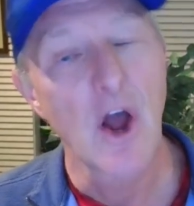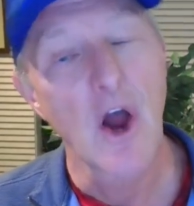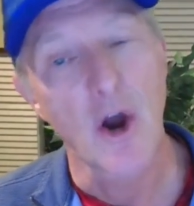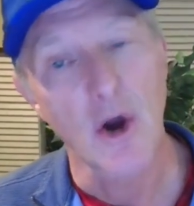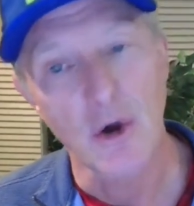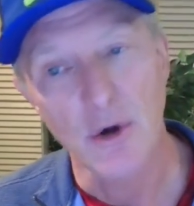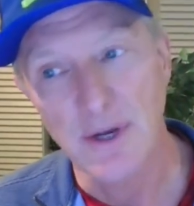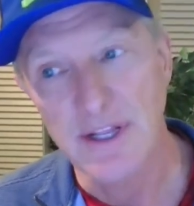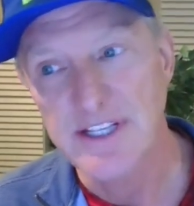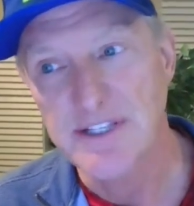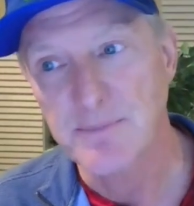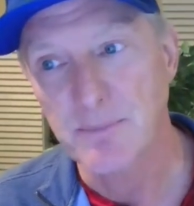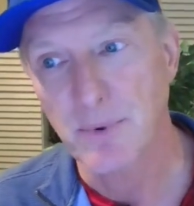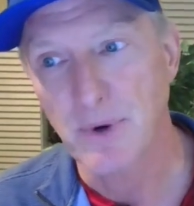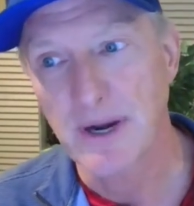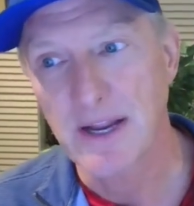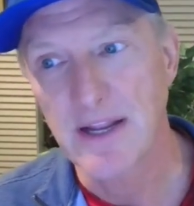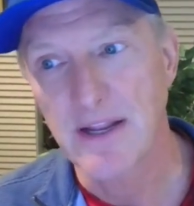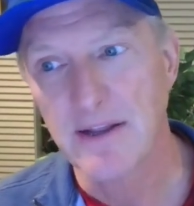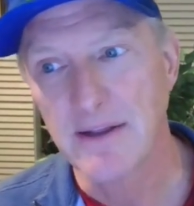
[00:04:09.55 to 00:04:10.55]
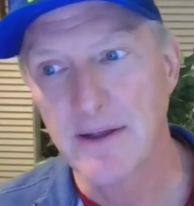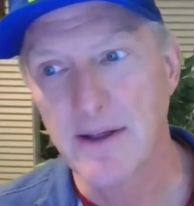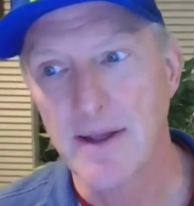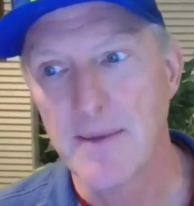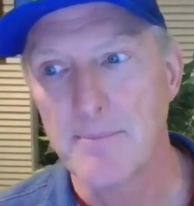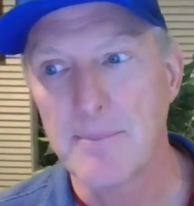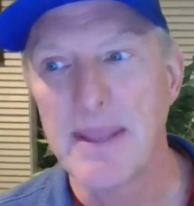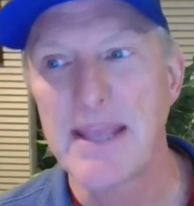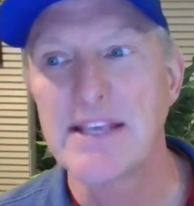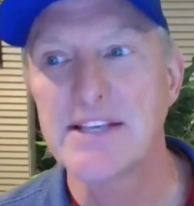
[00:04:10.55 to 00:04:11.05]
early spring,
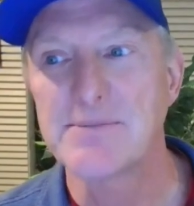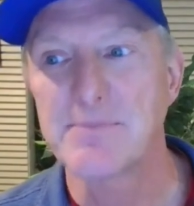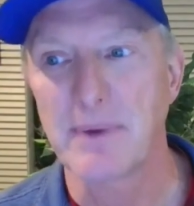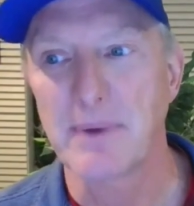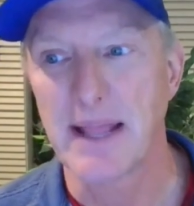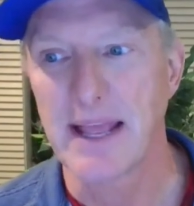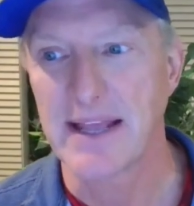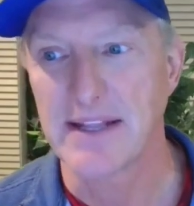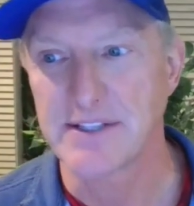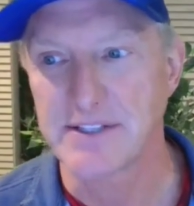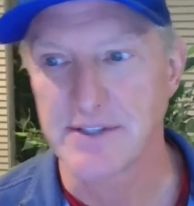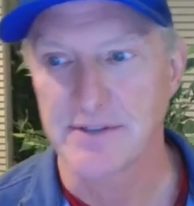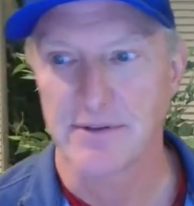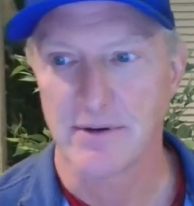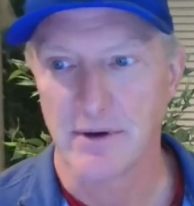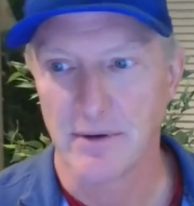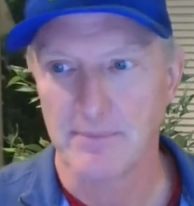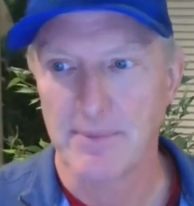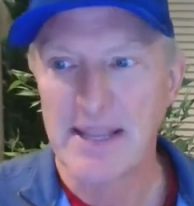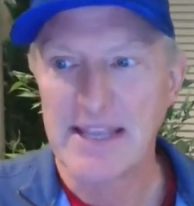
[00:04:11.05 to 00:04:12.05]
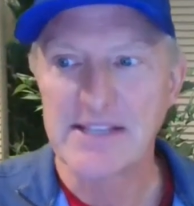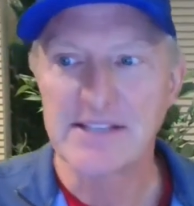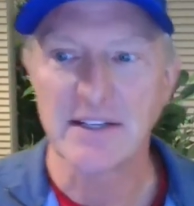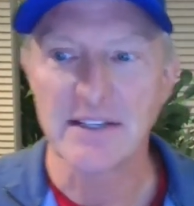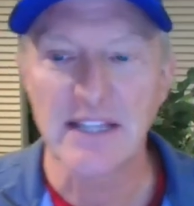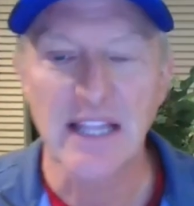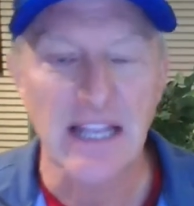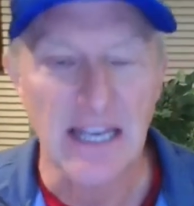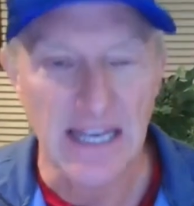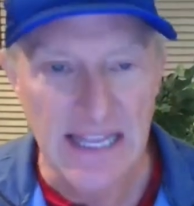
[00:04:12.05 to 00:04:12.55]
peace plants or peace
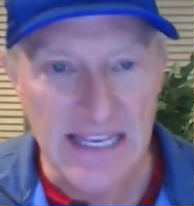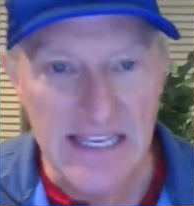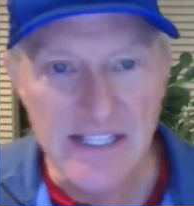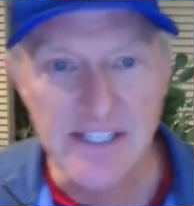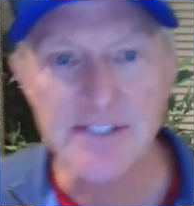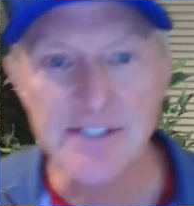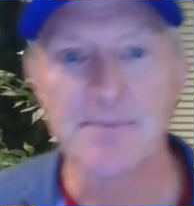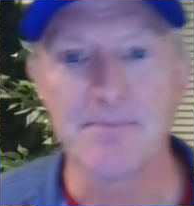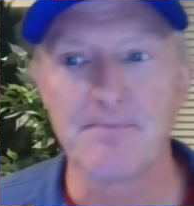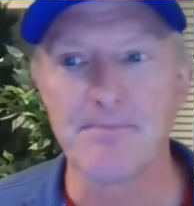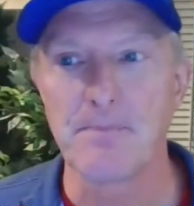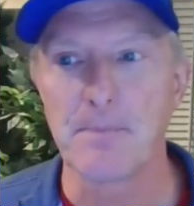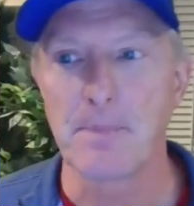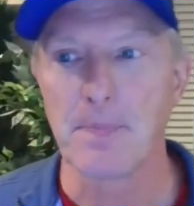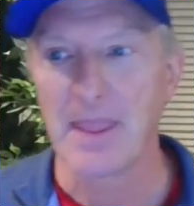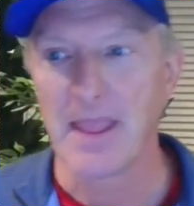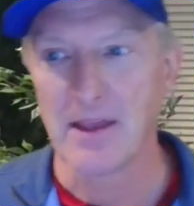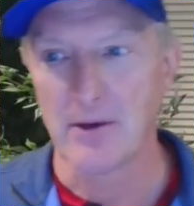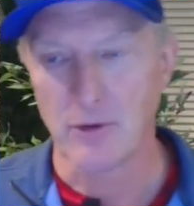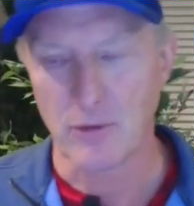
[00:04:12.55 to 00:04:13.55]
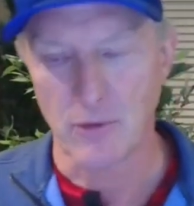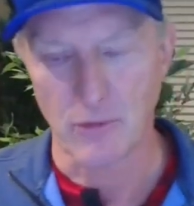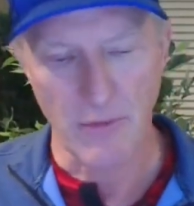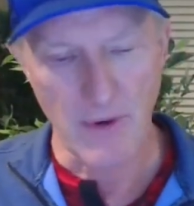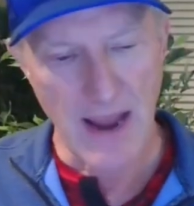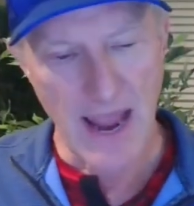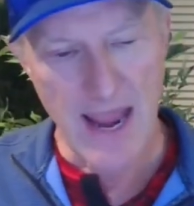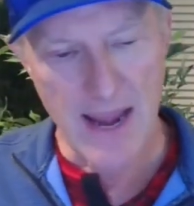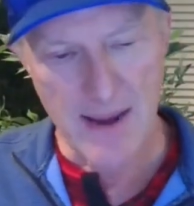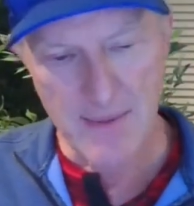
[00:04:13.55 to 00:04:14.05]
lilies
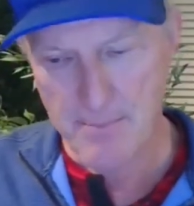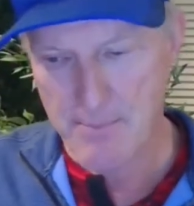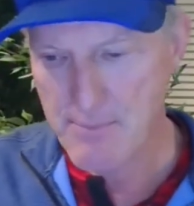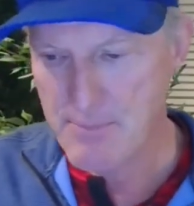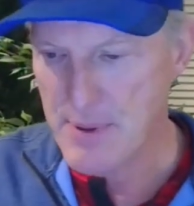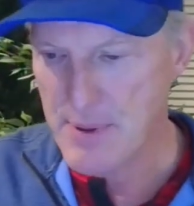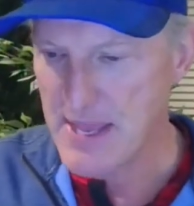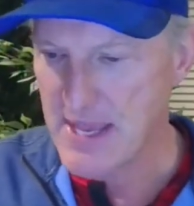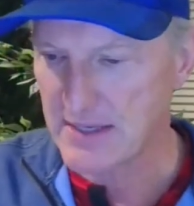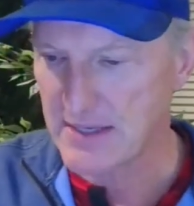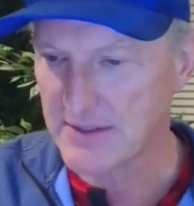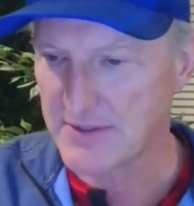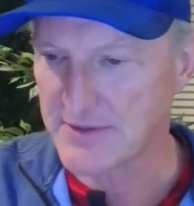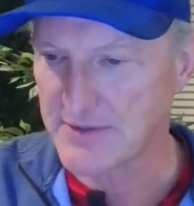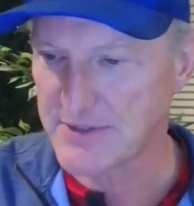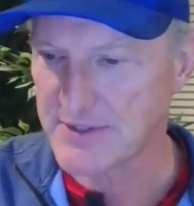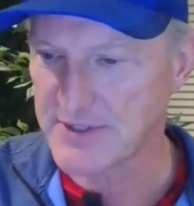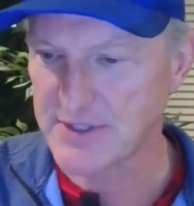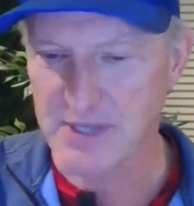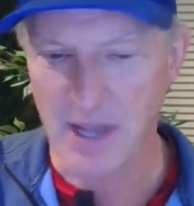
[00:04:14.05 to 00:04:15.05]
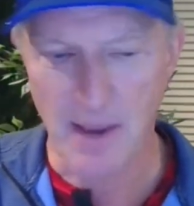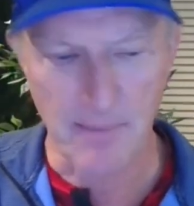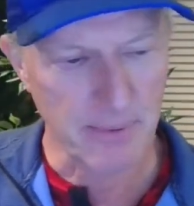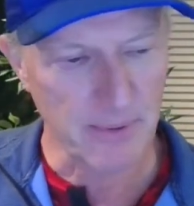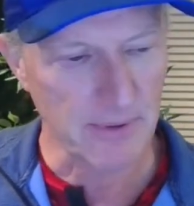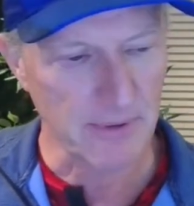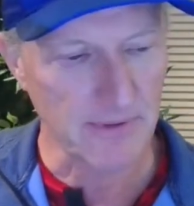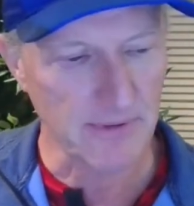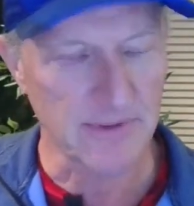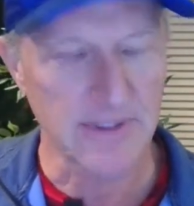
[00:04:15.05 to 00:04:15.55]
great big
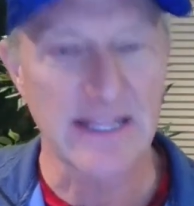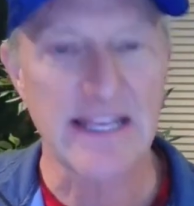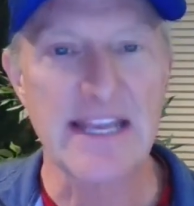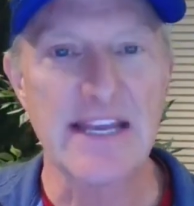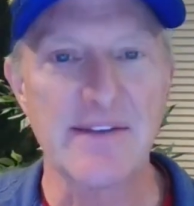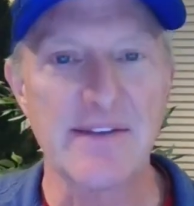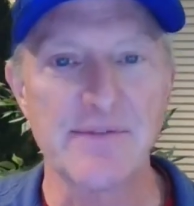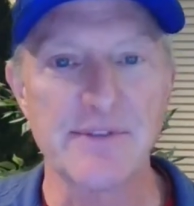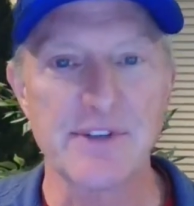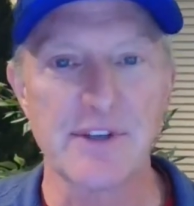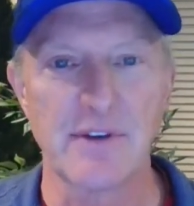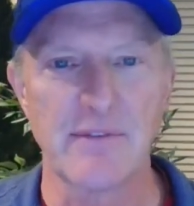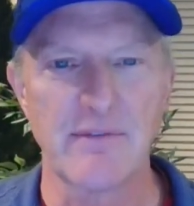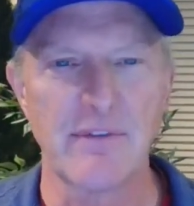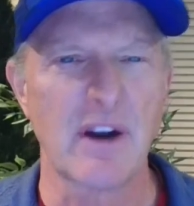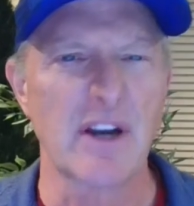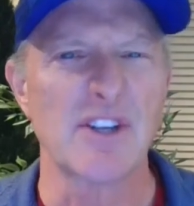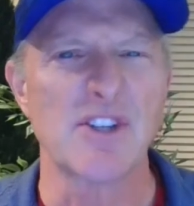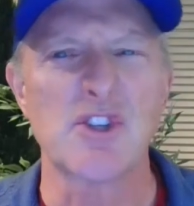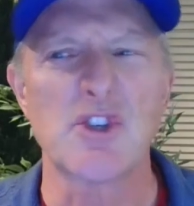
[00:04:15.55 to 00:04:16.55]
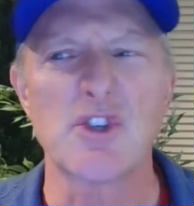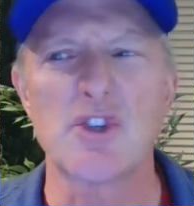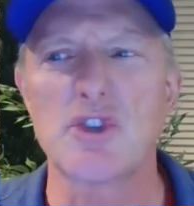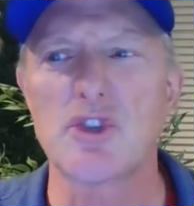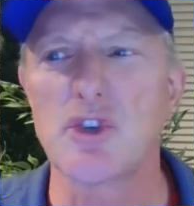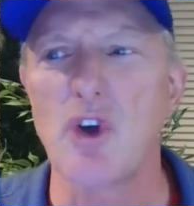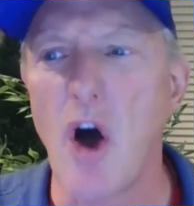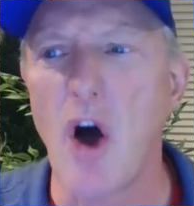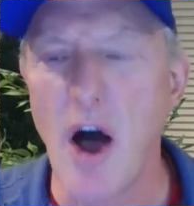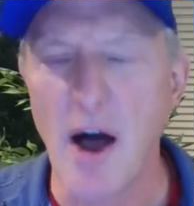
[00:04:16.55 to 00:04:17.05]
supple leaves, very
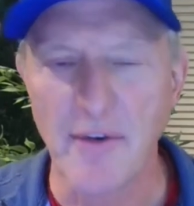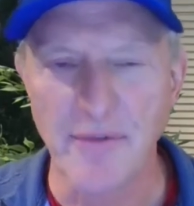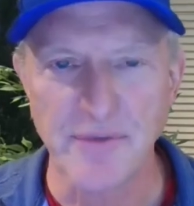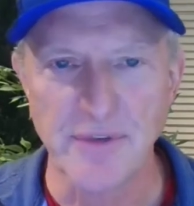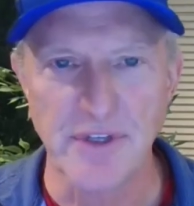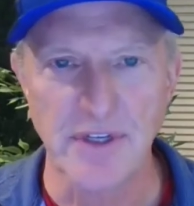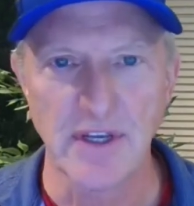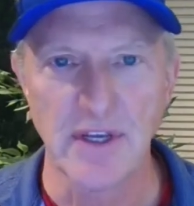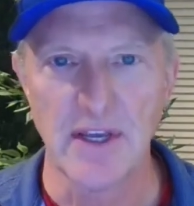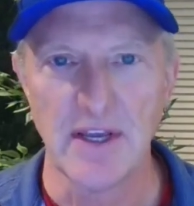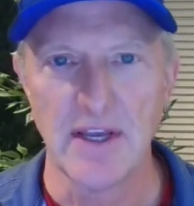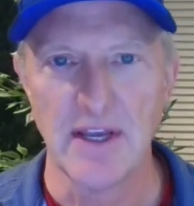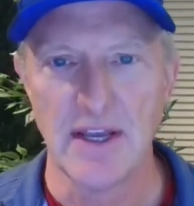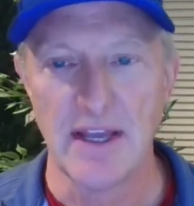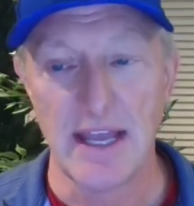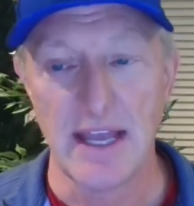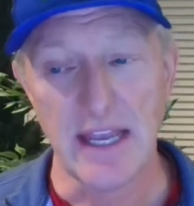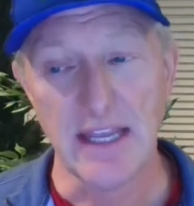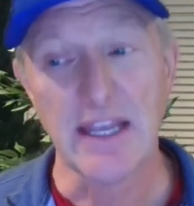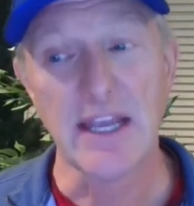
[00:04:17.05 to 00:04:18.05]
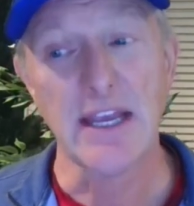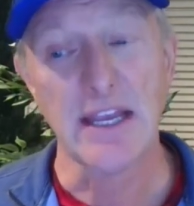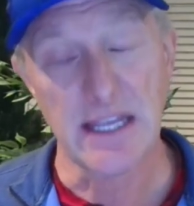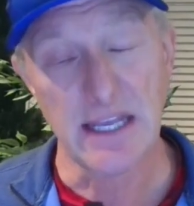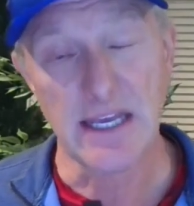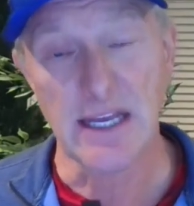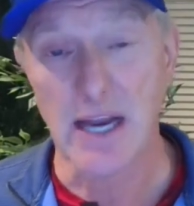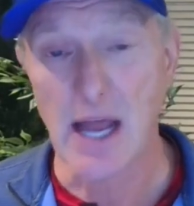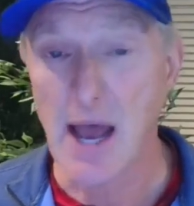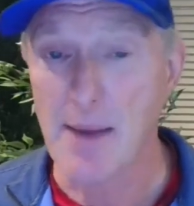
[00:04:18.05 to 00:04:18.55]
soft. It can
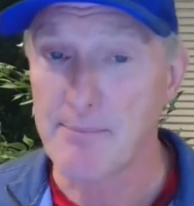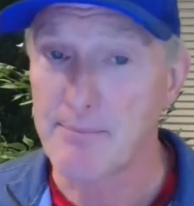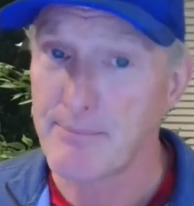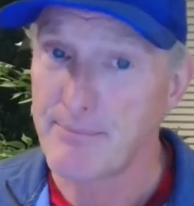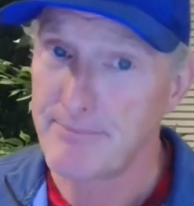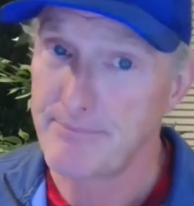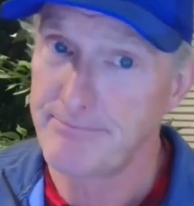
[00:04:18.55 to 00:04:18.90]
get up,